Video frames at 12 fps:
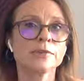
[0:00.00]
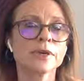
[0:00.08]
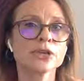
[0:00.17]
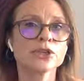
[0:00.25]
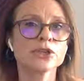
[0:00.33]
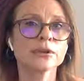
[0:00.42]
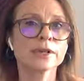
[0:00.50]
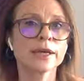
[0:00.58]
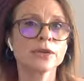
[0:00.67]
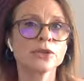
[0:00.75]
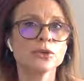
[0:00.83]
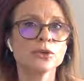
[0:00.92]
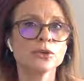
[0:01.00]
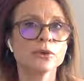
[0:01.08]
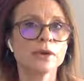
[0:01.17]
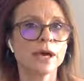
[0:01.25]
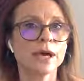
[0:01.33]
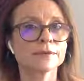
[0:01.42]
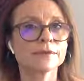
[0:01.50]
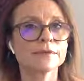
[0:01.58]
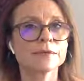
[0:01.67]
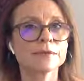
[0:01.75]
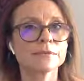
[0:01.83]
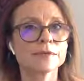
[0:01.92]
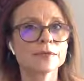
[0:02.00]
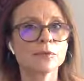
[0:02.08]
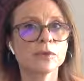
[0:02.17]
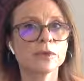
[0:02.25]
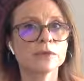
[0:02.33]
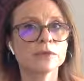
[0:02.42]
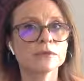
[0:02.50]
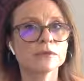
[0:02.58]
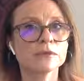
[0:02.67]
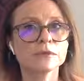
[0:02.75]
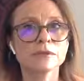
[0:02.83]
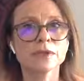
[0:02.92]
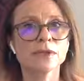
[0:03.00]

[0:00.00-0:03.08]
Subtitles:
make sure that you have someone,